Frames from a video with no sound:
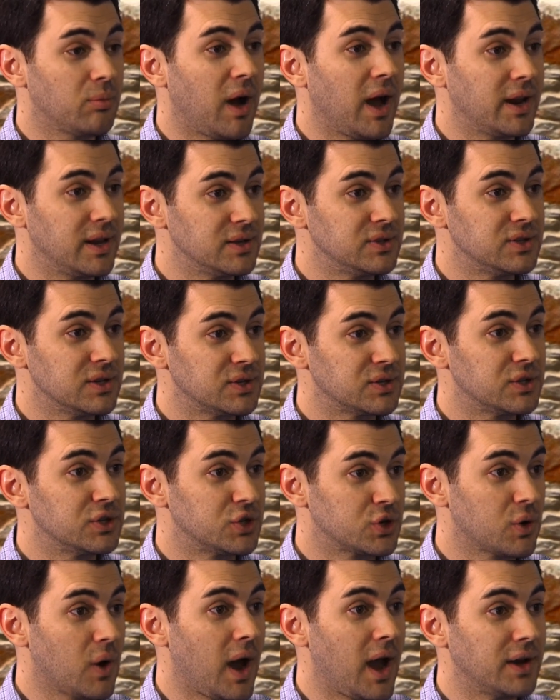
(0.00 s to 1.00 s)
might exist to
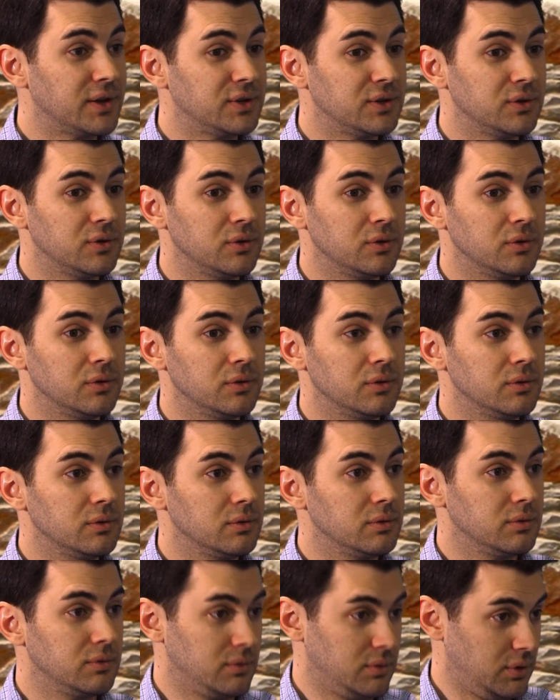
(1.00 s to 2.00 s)
try to,
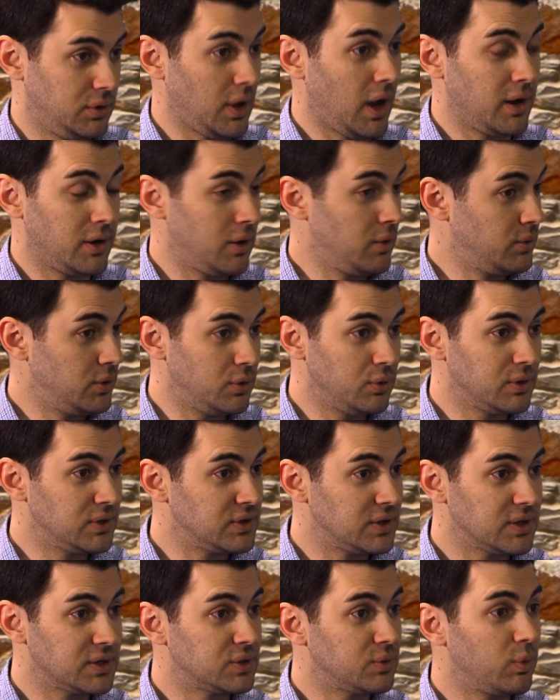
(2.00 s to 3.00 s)
I know you
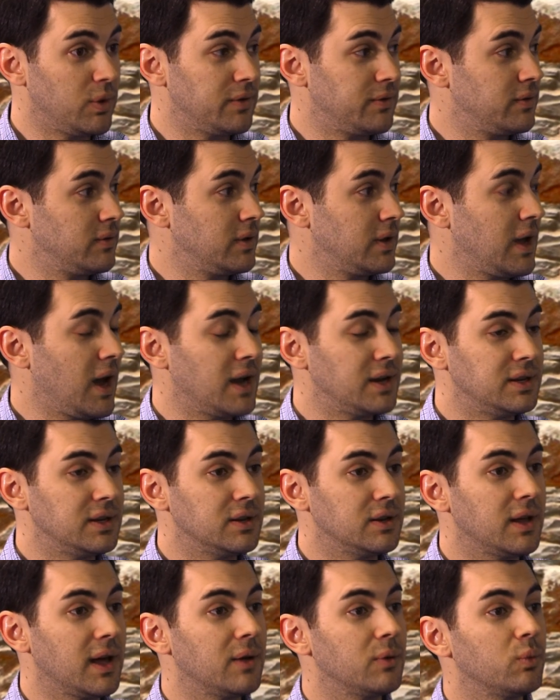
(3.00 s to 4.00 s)
exist, with the
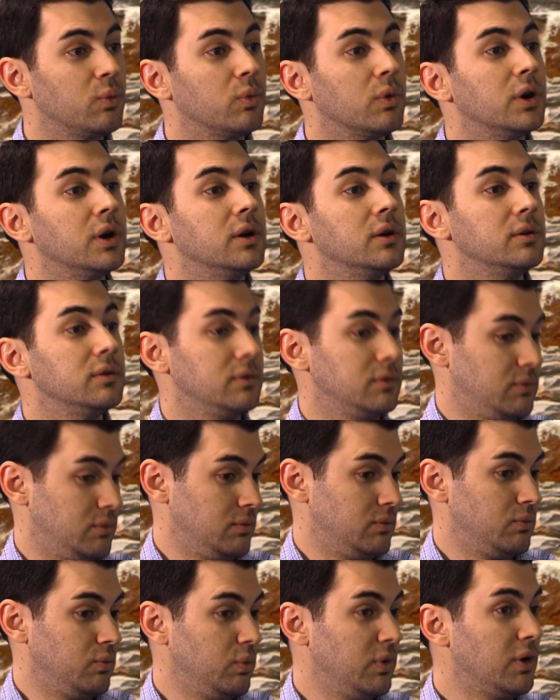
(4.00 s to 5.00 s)
idea that
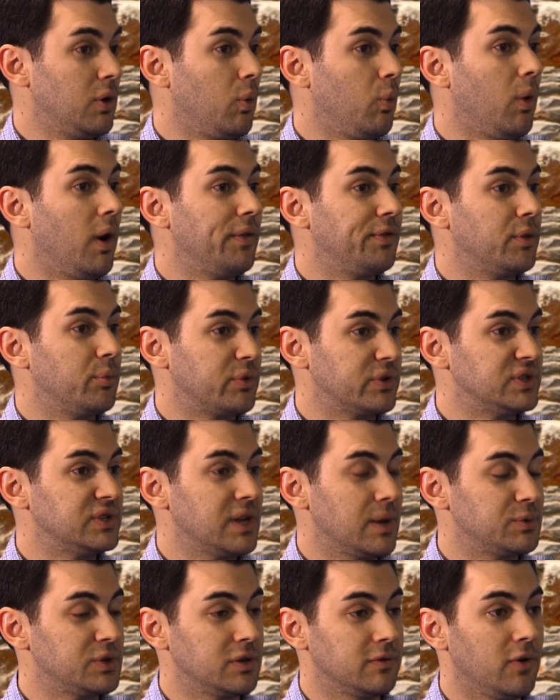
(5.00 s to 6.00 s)
we don't want the
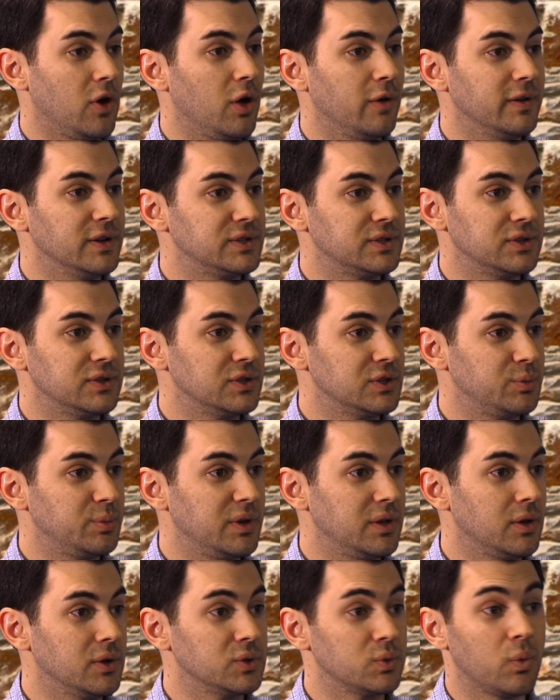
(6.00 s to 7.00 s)
perception of all of us to just be
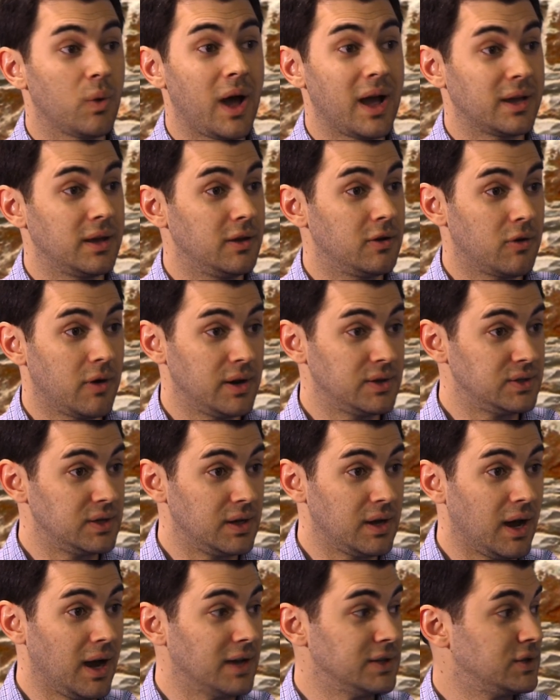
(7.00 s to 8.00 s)
those wacky, crazy
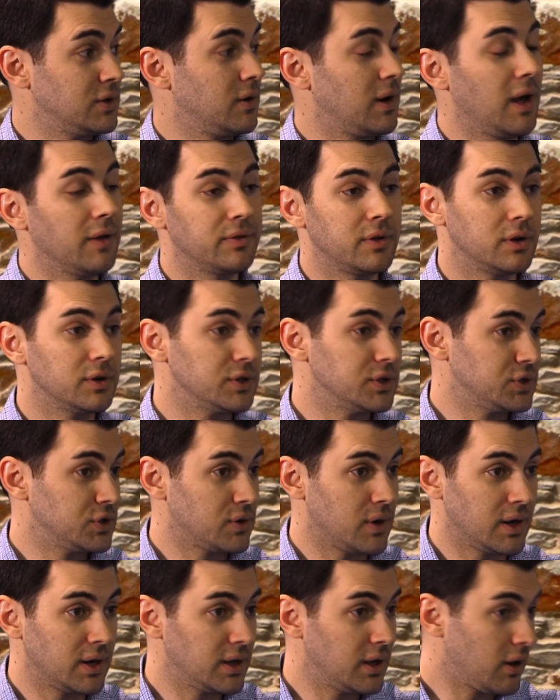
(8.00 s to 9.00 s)
guys that are out there just
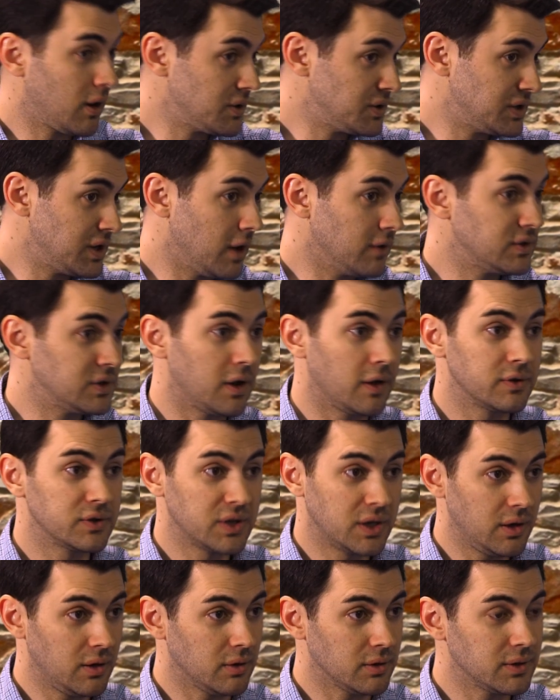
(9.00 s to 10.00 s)
trying to get ourselves and others
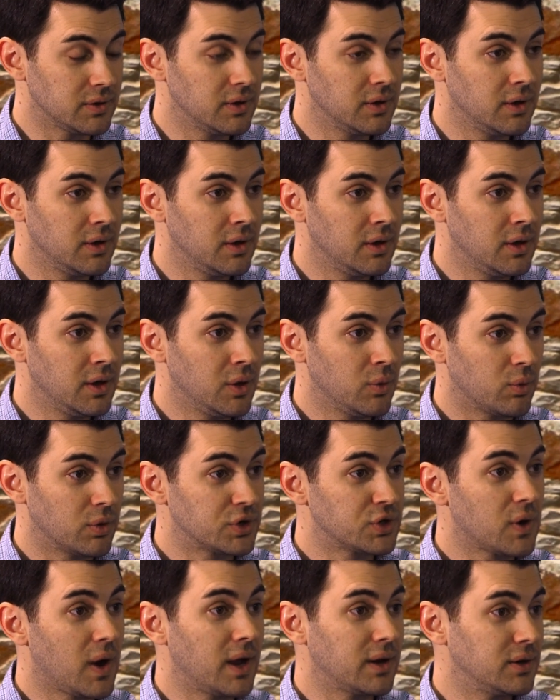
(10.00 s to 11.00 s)
killed. We're
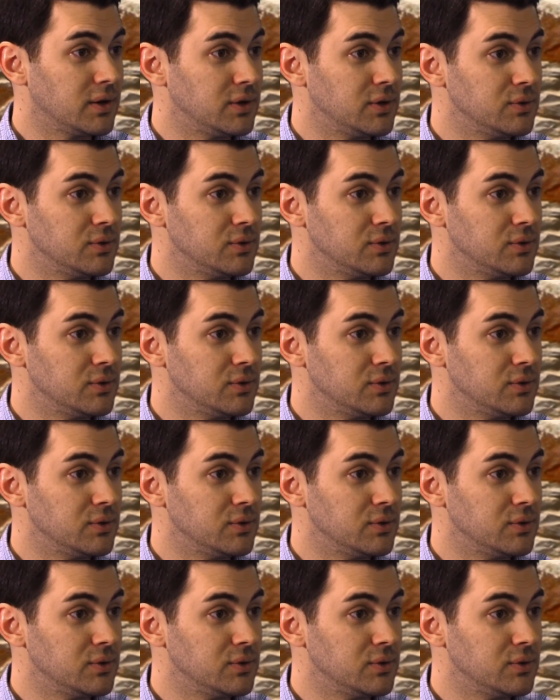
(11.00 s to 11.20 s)
trying to